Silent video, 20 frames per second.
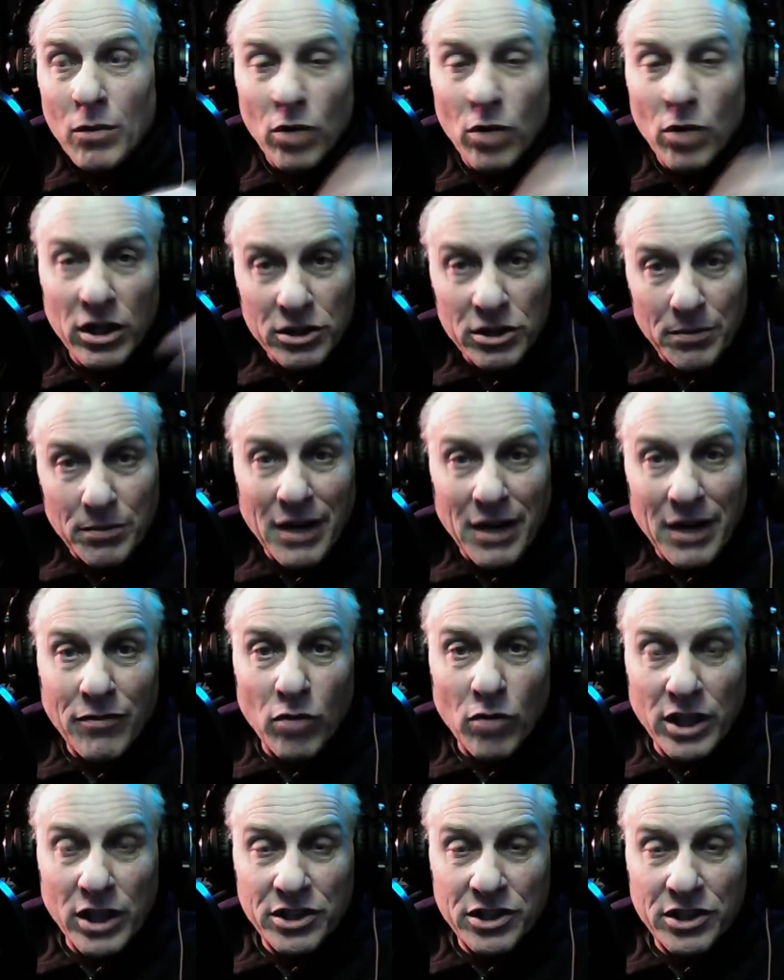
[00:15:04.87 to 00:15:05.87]
Where does my
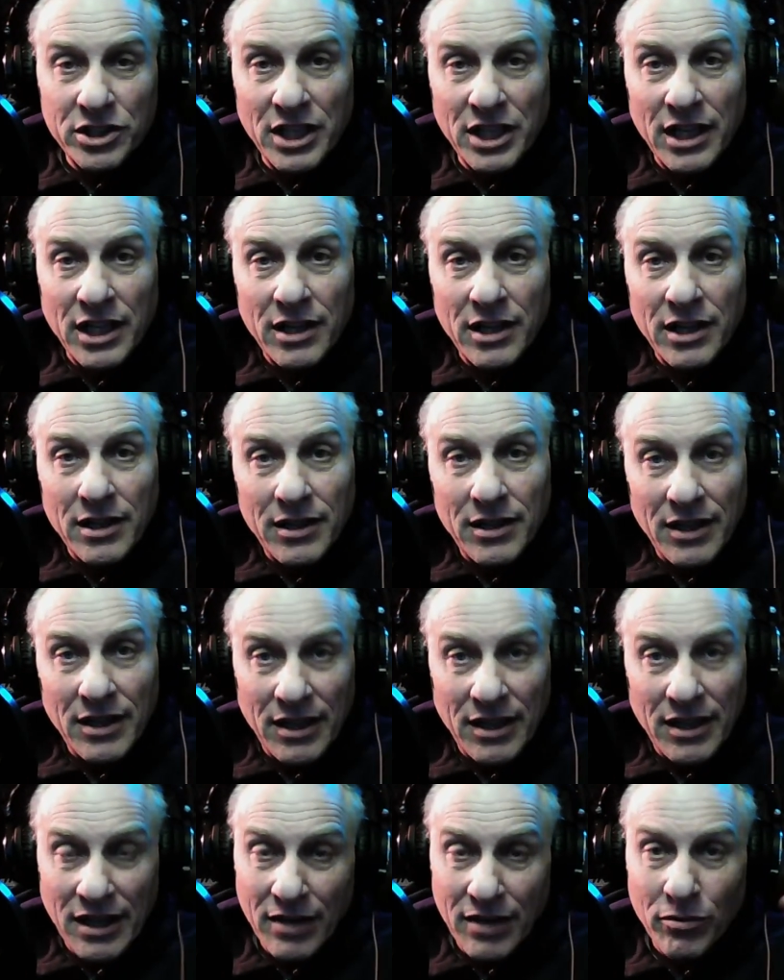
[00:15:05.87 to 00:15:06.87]
voice sit
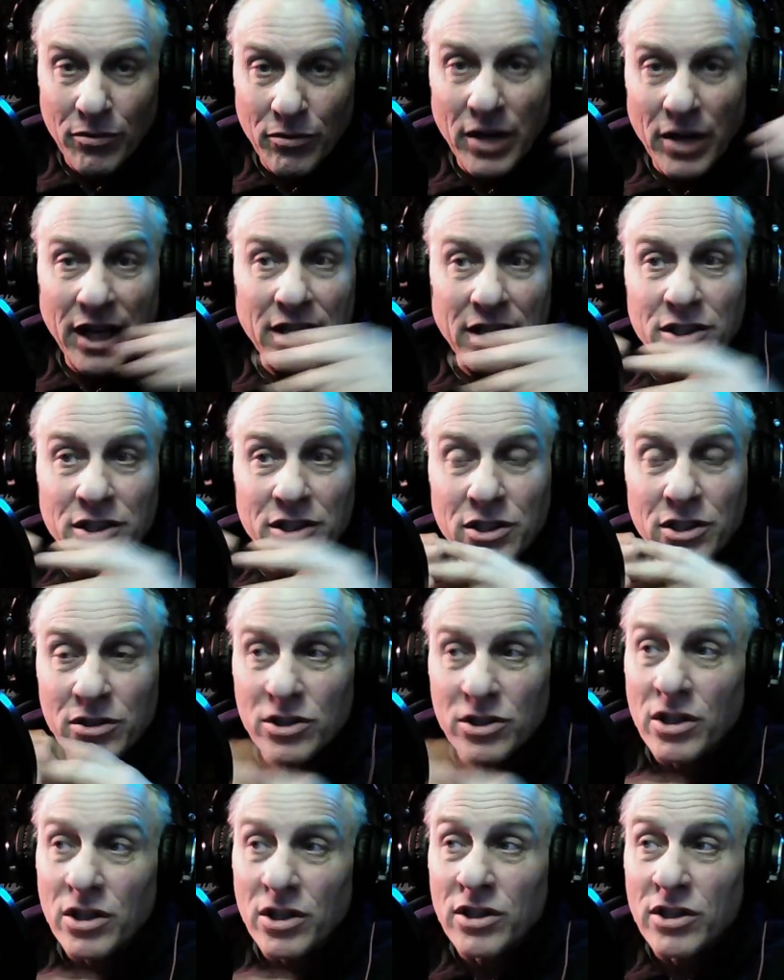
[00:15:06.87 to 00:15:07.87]
in that range?
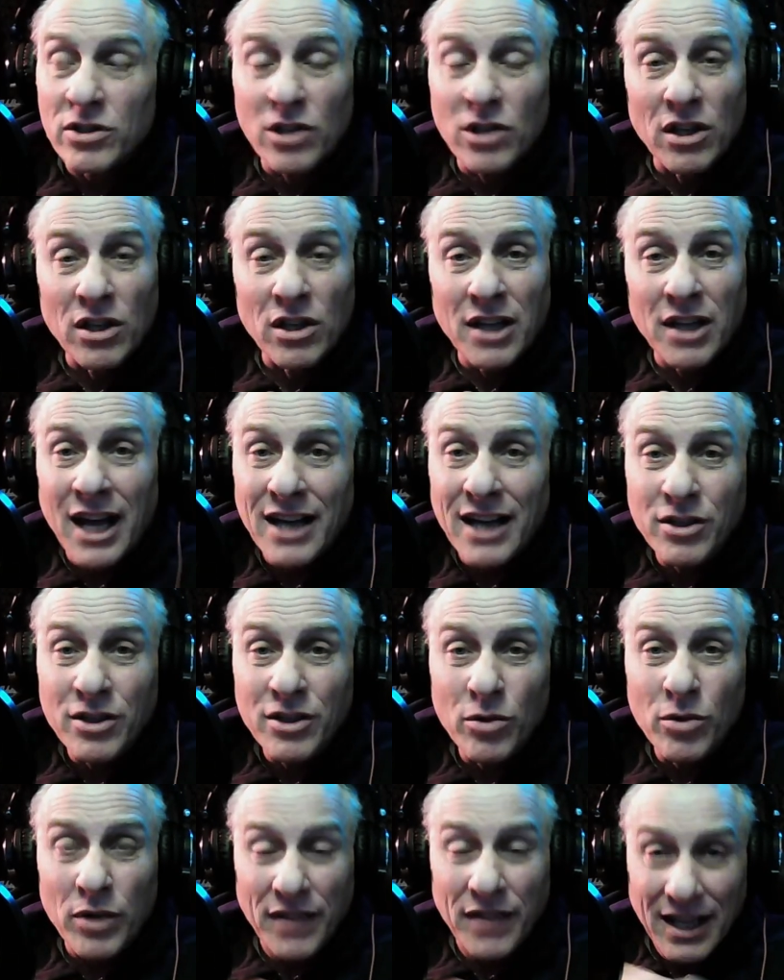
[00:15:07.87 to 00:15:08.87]
There's a
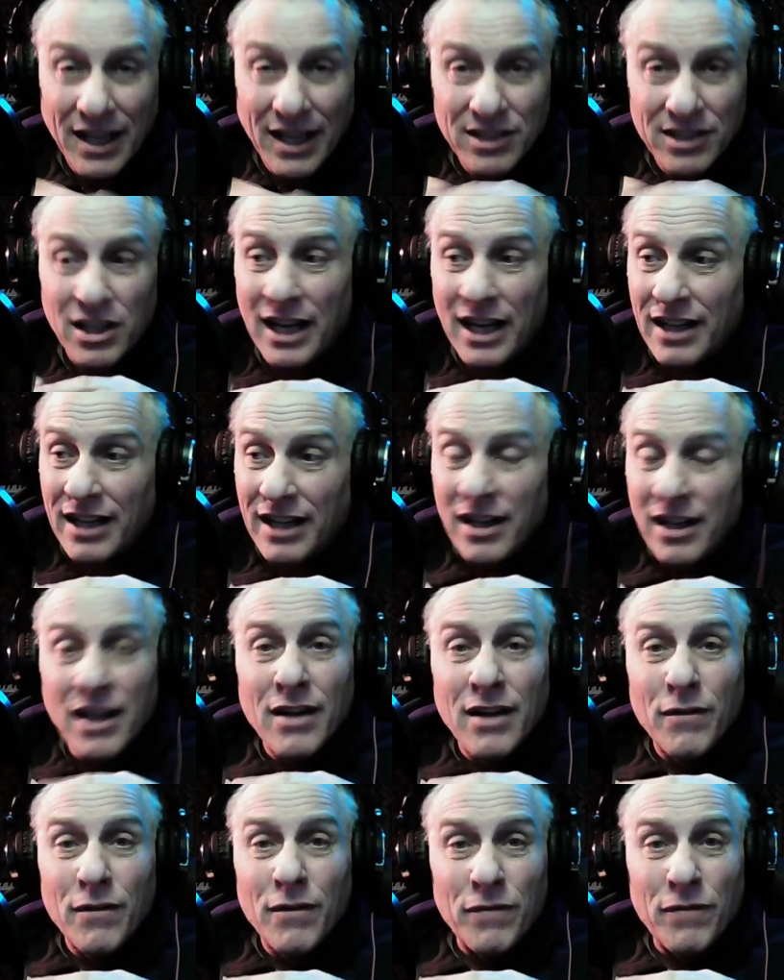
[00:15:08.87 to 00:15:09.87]
lot to it. That's like
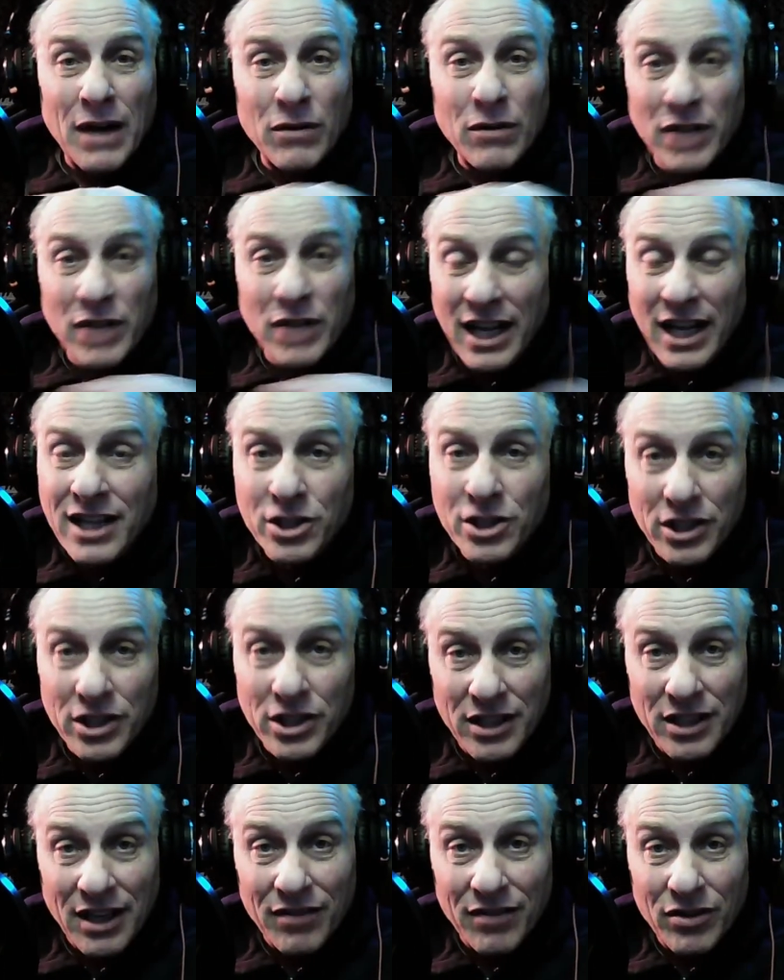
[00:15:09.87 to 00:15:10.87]

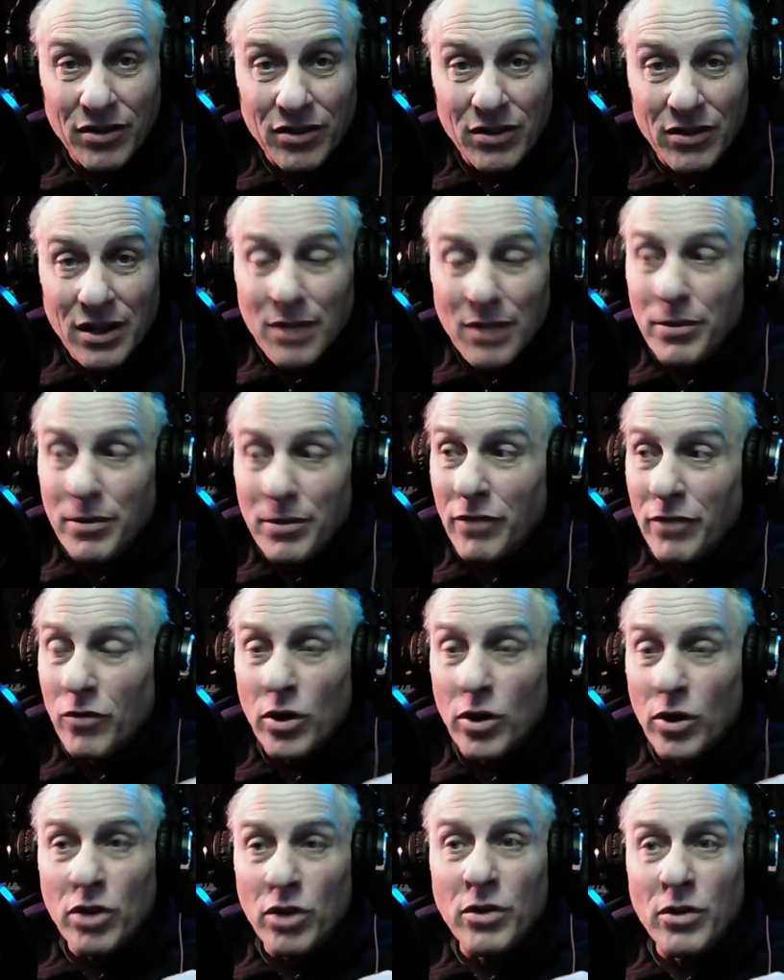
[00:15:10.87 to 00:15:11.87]
foundation level
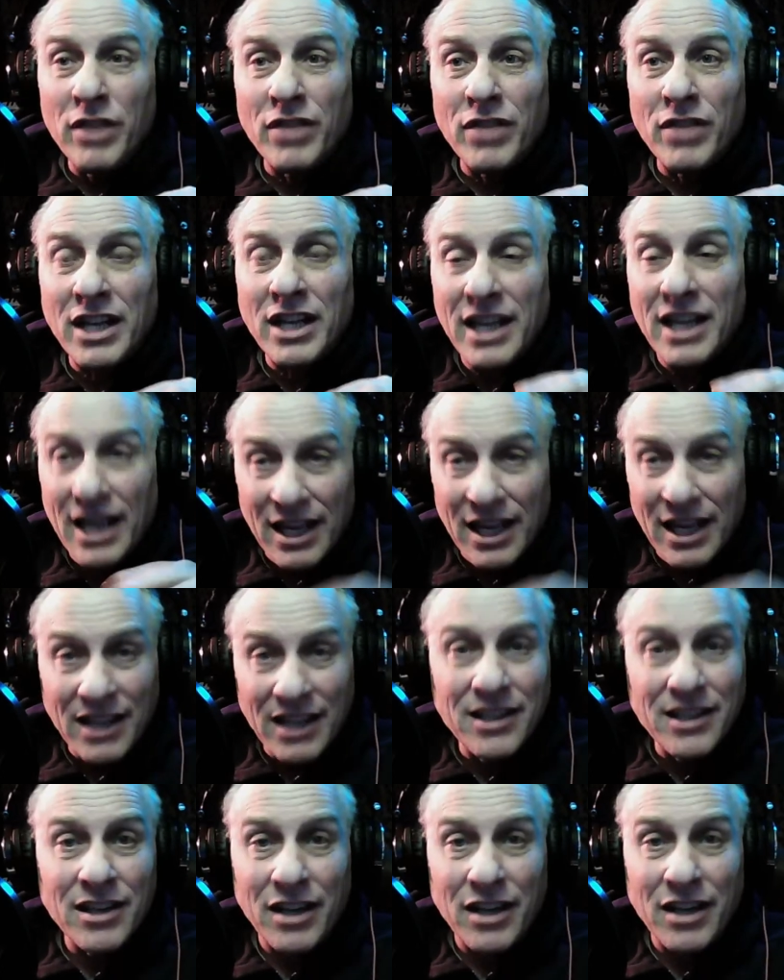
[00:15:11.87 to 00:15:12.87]
before you even get
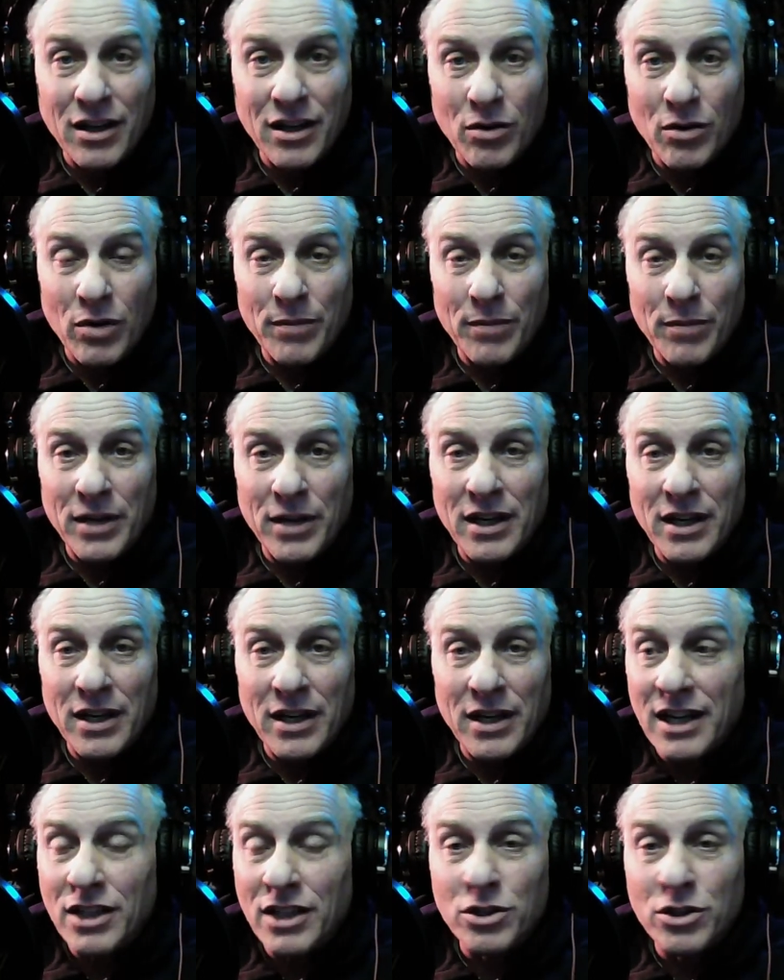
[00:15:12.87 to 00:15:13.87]
into the equipment.
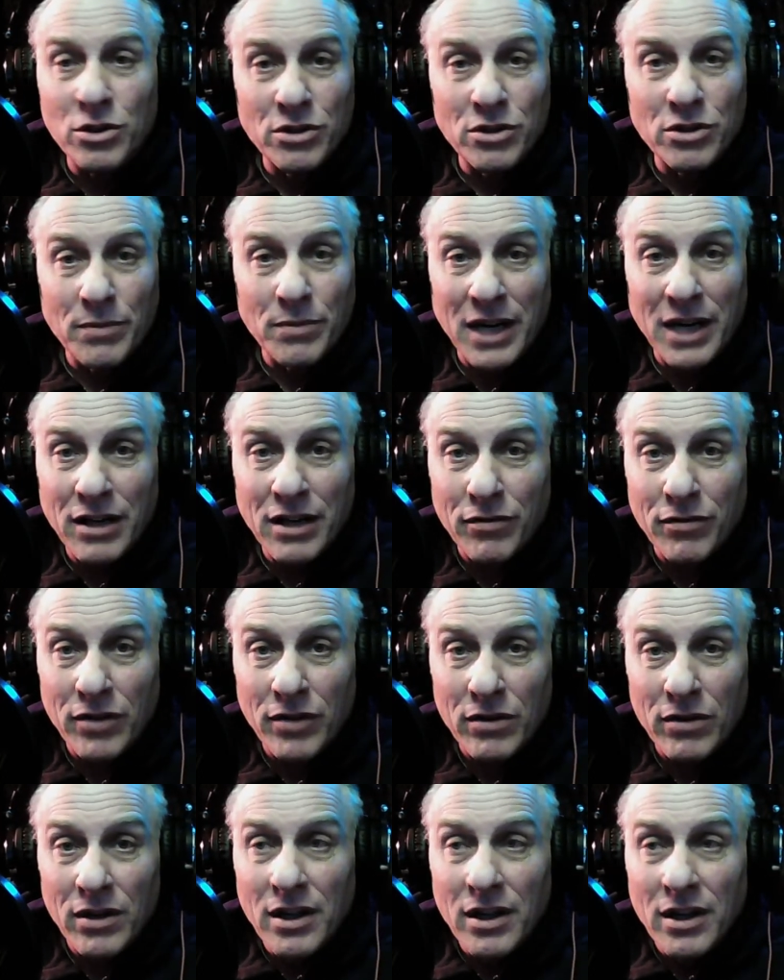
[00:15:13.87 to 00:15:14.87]
How do you choose a
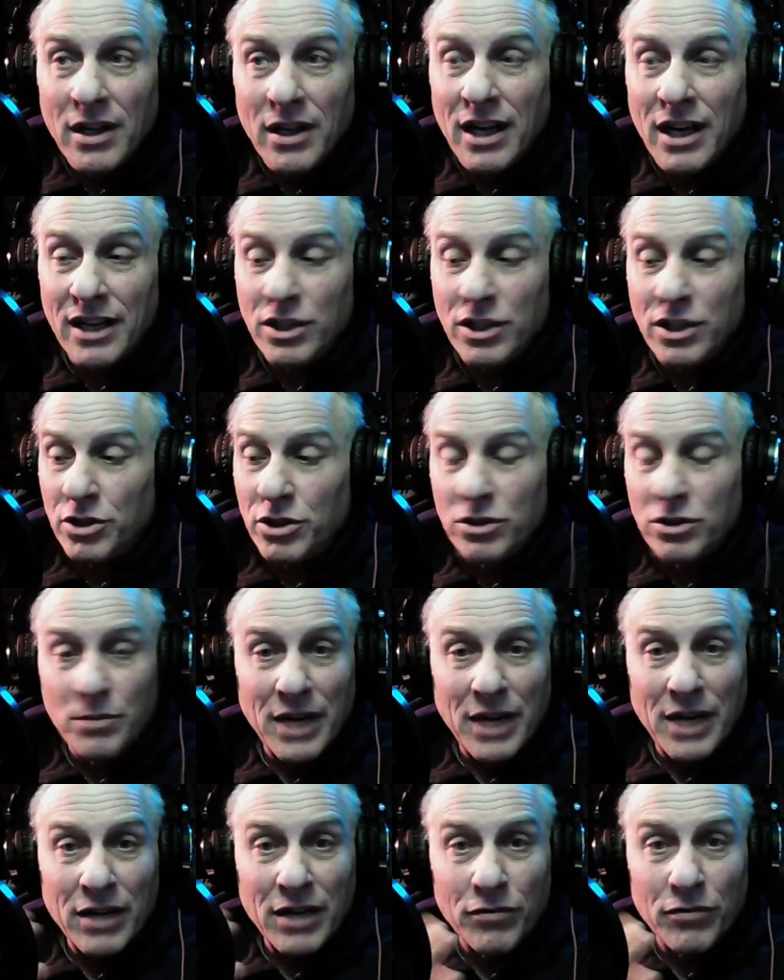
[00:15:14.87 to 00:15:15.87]
microphone? How do you choose
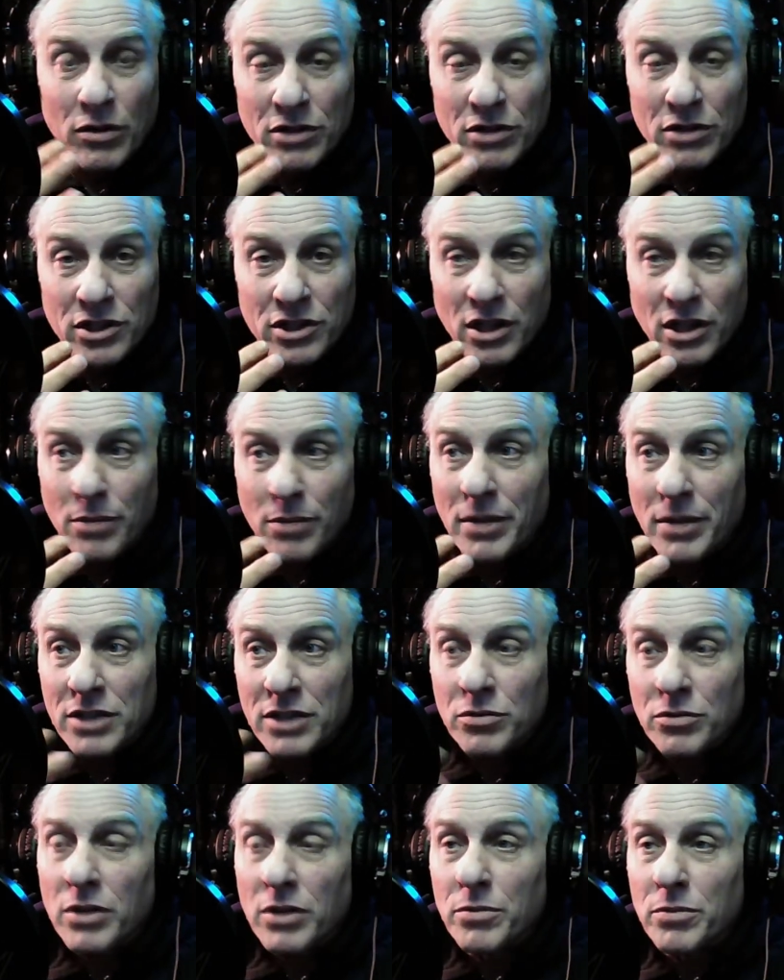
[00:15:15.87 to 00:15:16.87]
a microphone that's going to
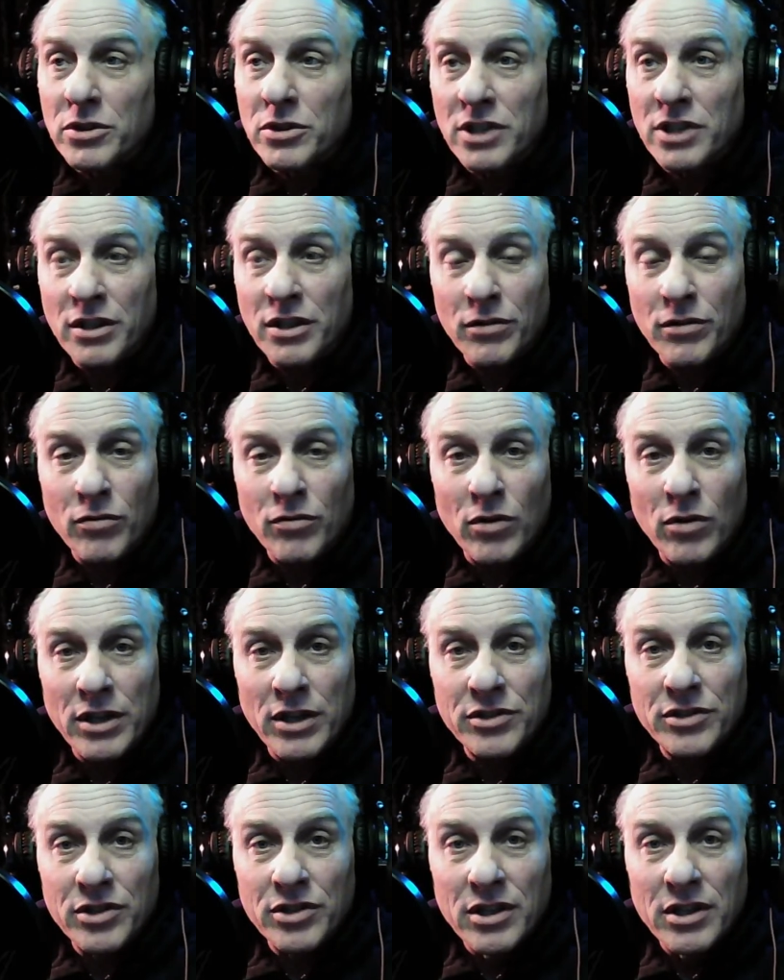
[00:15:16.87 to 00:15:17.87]
best represent your
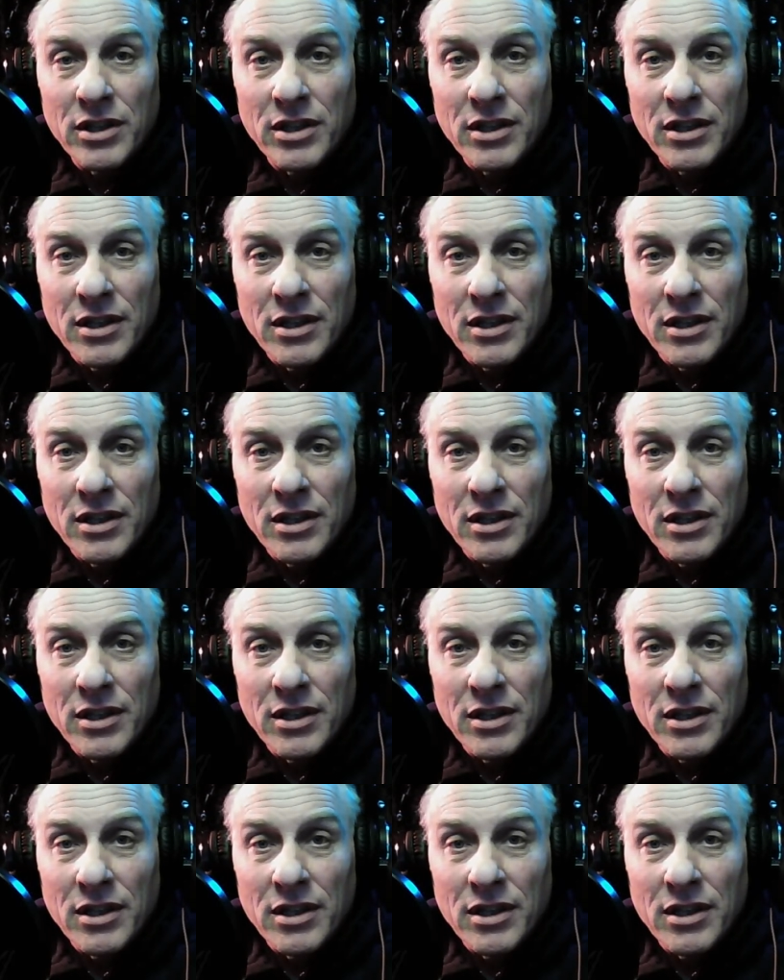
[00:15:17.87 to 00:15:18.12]
voice?